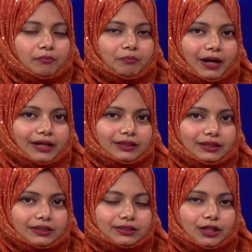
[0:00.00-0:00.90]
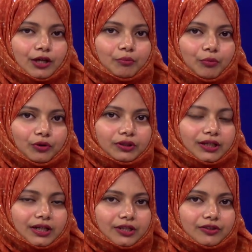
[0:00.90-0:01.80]
By this, both
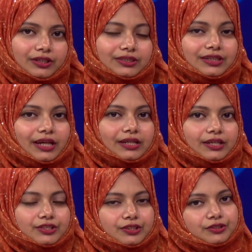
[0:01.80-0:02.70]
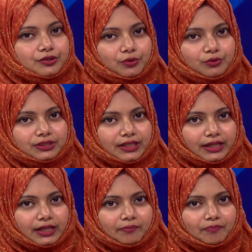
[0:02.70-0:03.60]
the countries can exchange goods
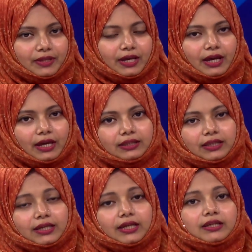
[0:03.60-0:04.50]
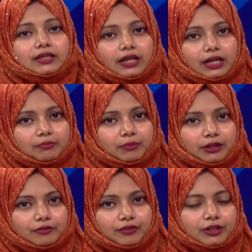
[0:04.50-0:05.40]
again and they can gain
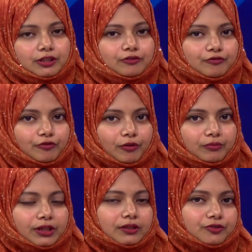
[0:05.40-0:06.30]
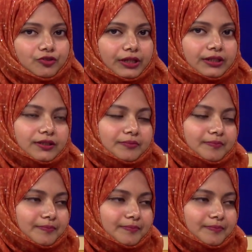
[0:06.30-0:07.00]
benefit from the trade.